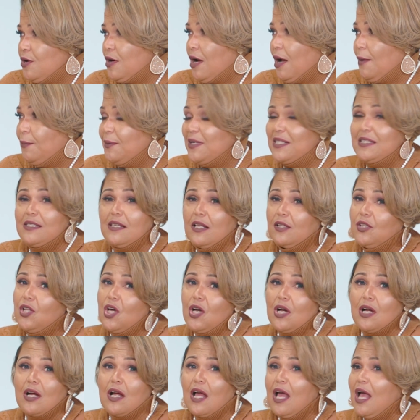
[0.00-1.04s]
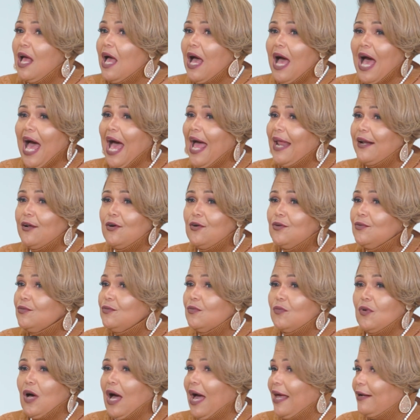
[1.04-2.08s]
a company, say, look, I don't
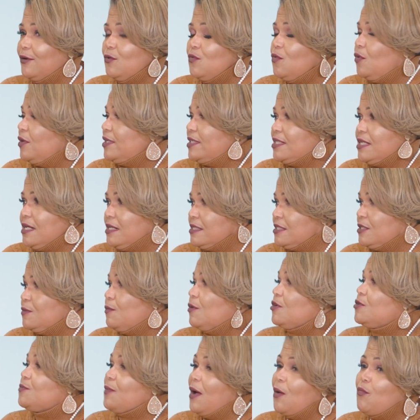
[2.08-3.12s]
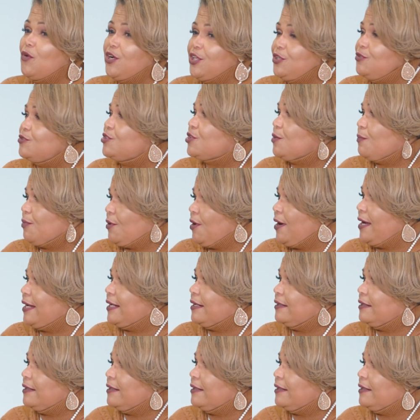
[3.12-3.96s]
want testimonies, but I want to use your brand.